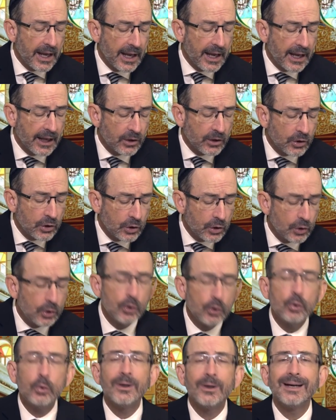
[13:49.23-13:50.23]
and
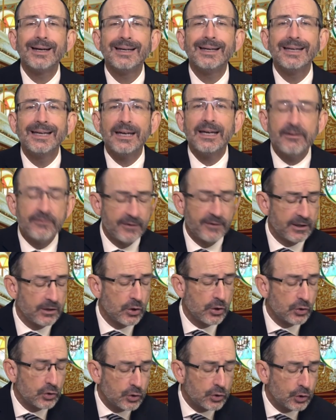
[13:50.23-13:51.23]
you give
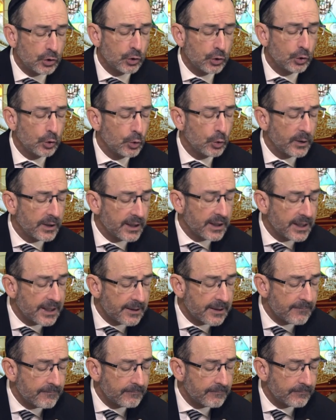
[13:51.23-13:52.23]
it to
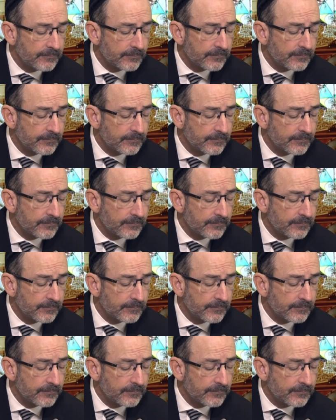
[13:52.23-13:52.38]
him.